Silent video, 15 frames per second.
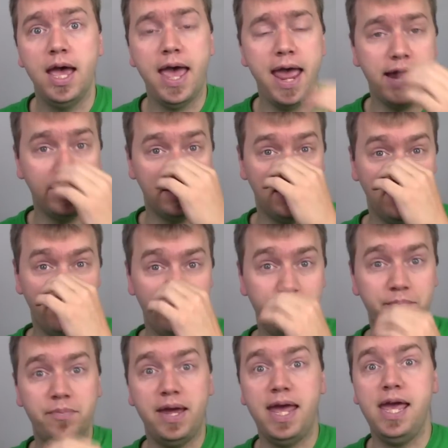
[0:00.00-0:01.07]
and give
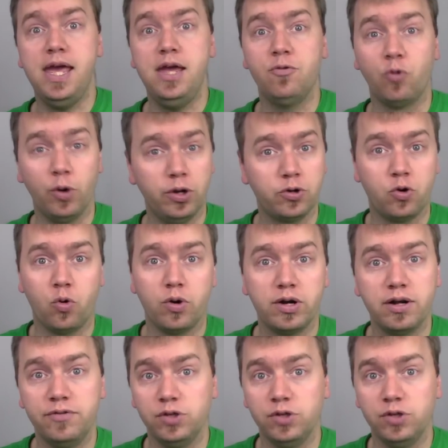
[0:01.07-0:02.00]
him a royal court